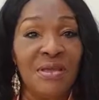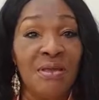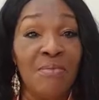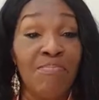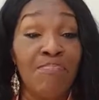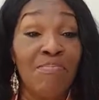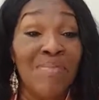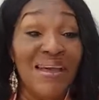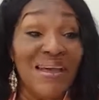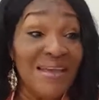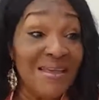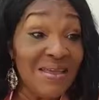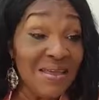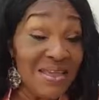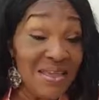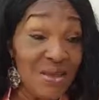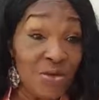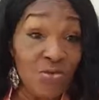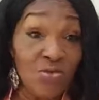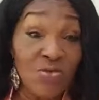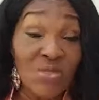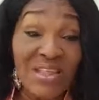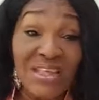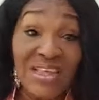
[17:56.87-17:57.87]

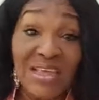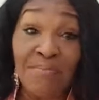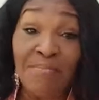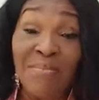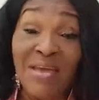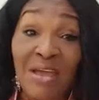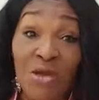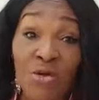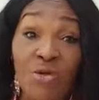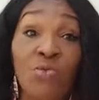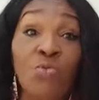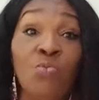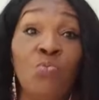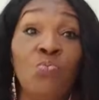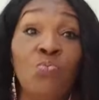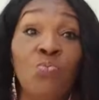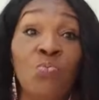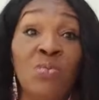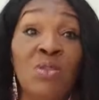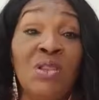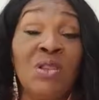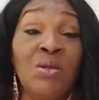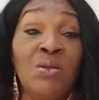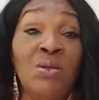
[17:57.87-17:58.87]
In my own
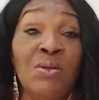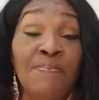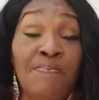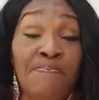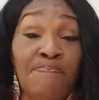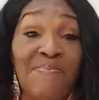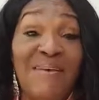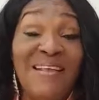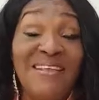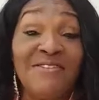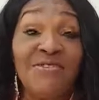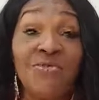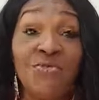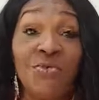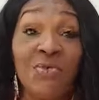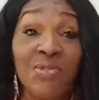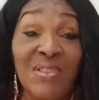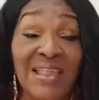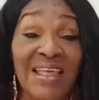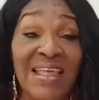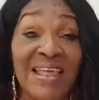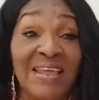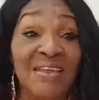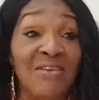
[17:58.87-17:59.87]
personal
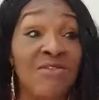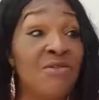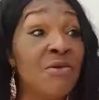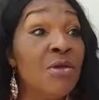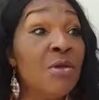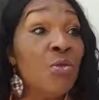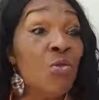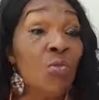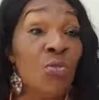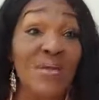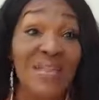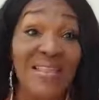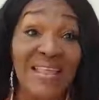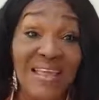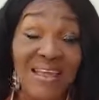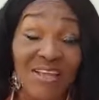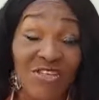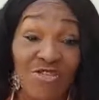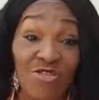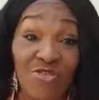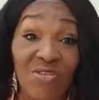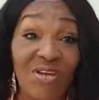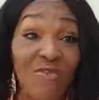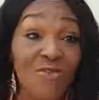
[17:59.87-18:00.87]
life, when I
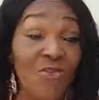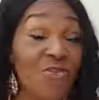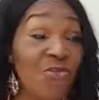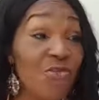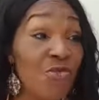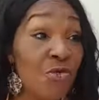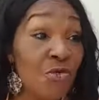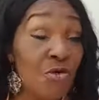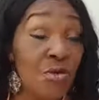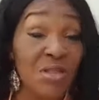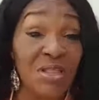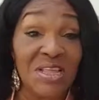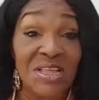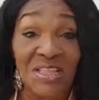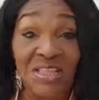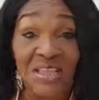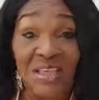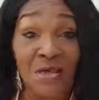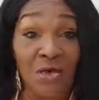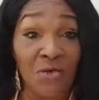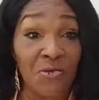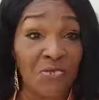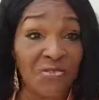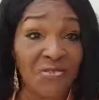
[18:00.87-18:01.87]
travel for
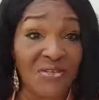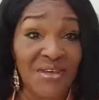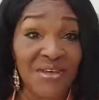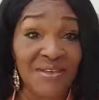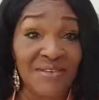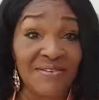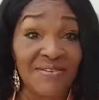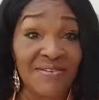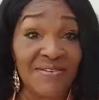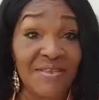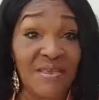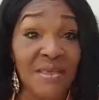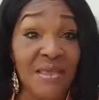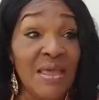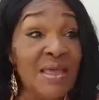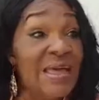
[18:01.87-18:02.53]
holiday or things,